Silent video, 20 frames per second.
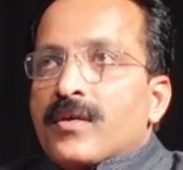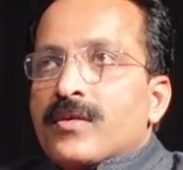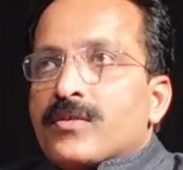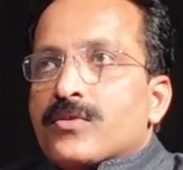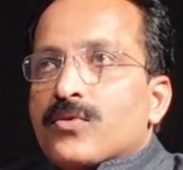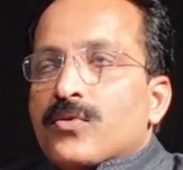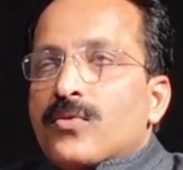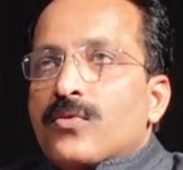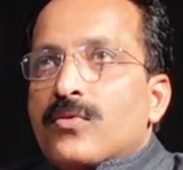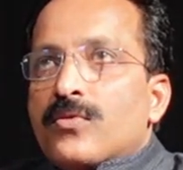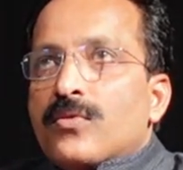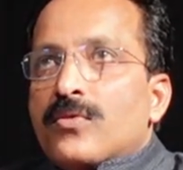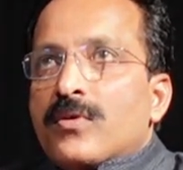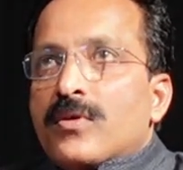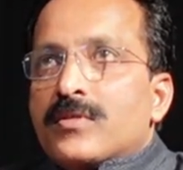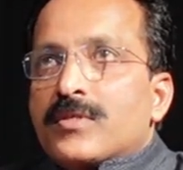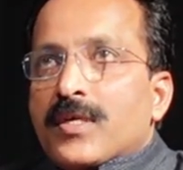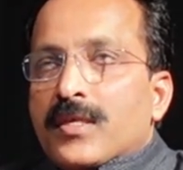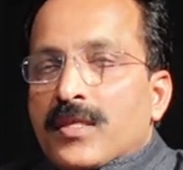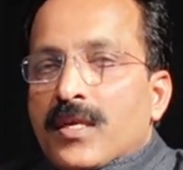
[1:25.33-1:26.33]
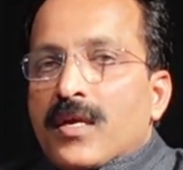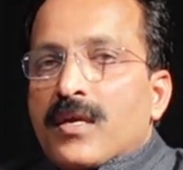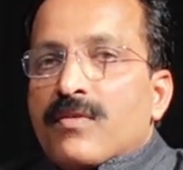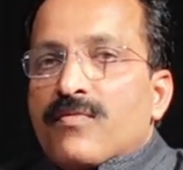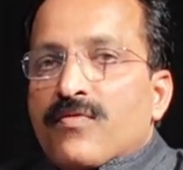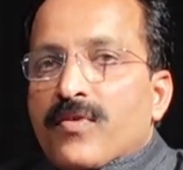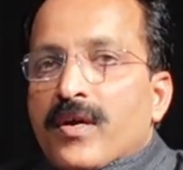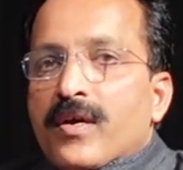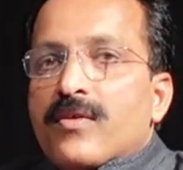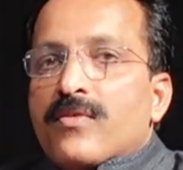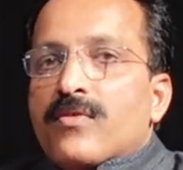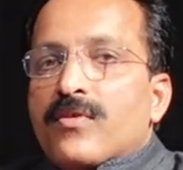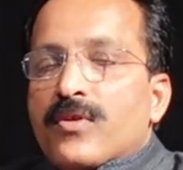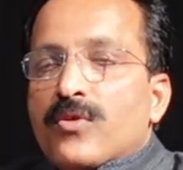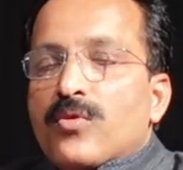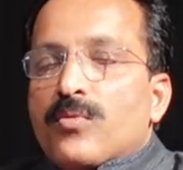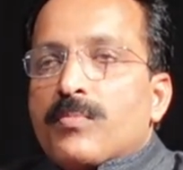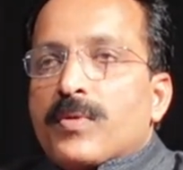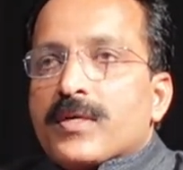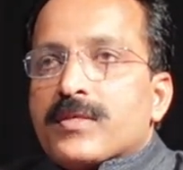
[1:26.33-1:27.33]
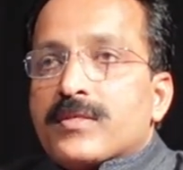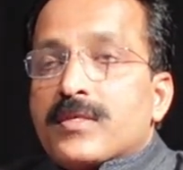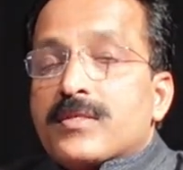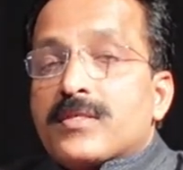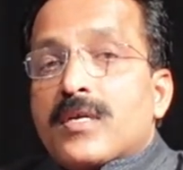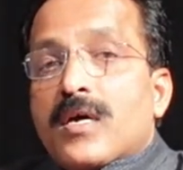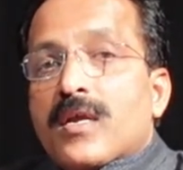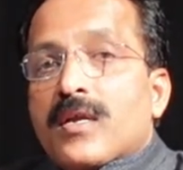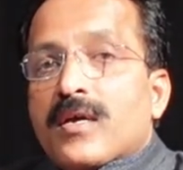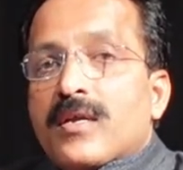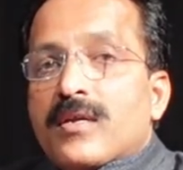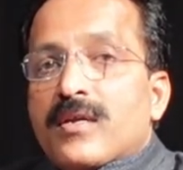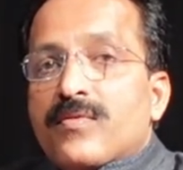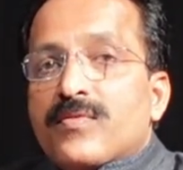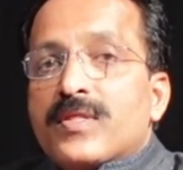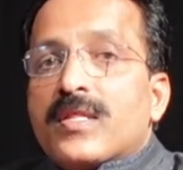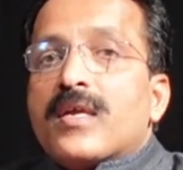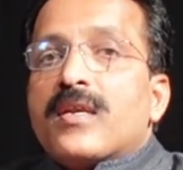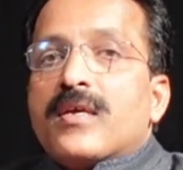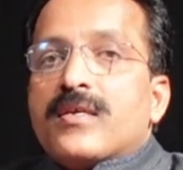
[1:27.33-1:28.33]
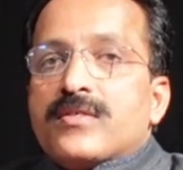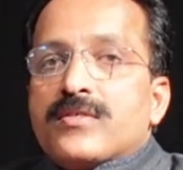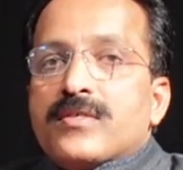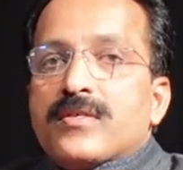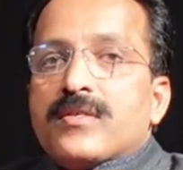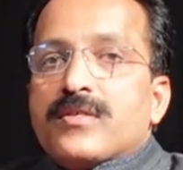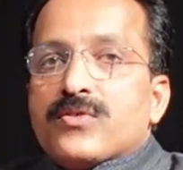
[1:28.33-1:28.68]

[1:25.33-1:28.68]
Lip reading: So Chandrayaan 5 or LUPEX is targeted with that engine.